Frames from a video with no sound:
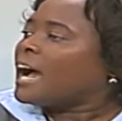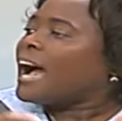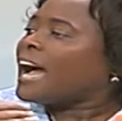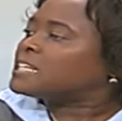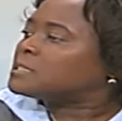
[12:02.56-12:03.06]

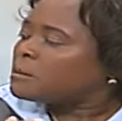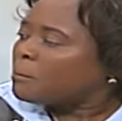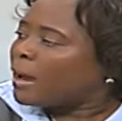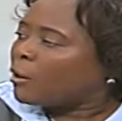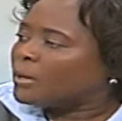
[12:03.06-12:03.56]
has
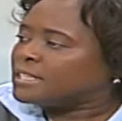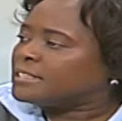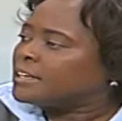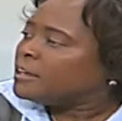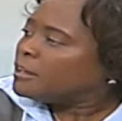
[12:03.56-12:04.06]
powers
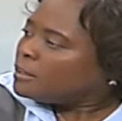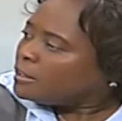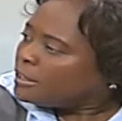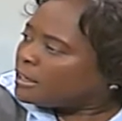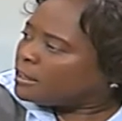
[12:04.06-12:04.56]

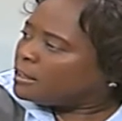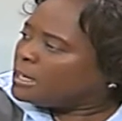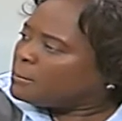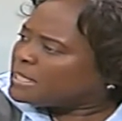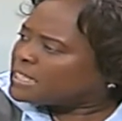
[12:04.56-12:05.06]
uh,
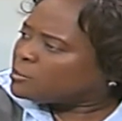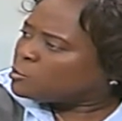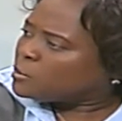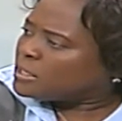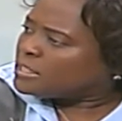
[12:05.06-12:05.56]
limited
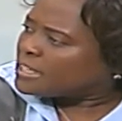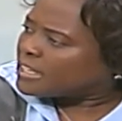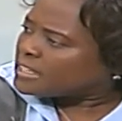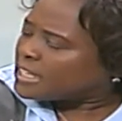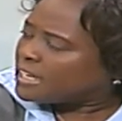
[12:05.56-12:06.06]
to this
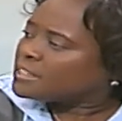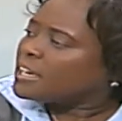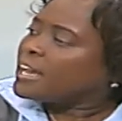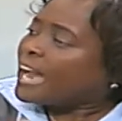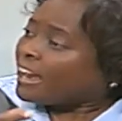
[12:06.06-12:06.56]
extent
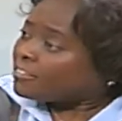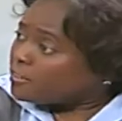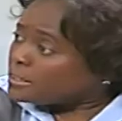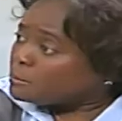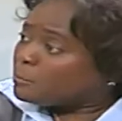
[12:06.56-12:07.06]
at
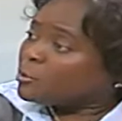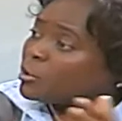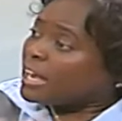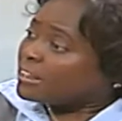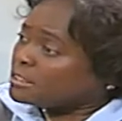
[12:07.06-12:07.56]
this period
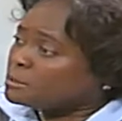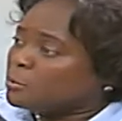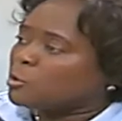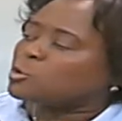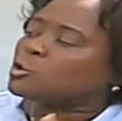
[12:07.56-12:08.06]
and this
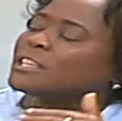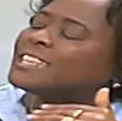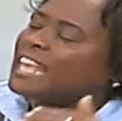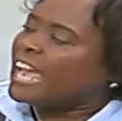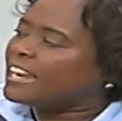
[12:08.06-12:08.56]
period. So
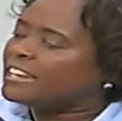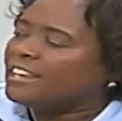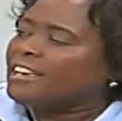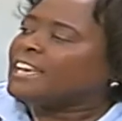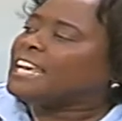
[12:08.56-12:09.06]
then
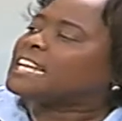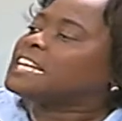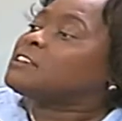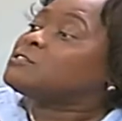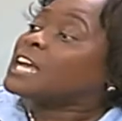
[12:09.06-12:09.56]
it
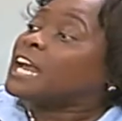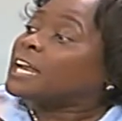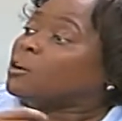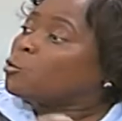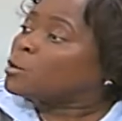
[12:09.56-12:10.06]
leaves a
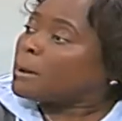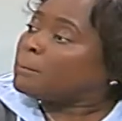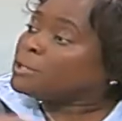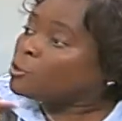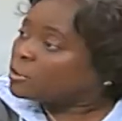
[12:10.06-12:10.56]
lacuna
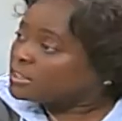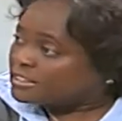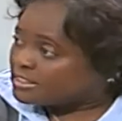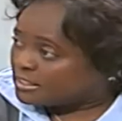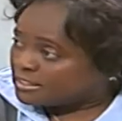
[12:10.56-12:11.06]
beyond the
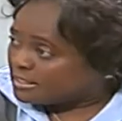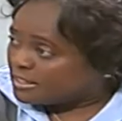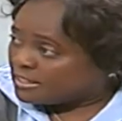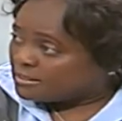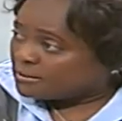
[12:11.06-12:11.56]
60
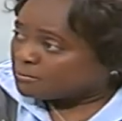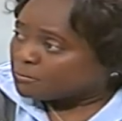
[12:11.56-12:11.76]
days.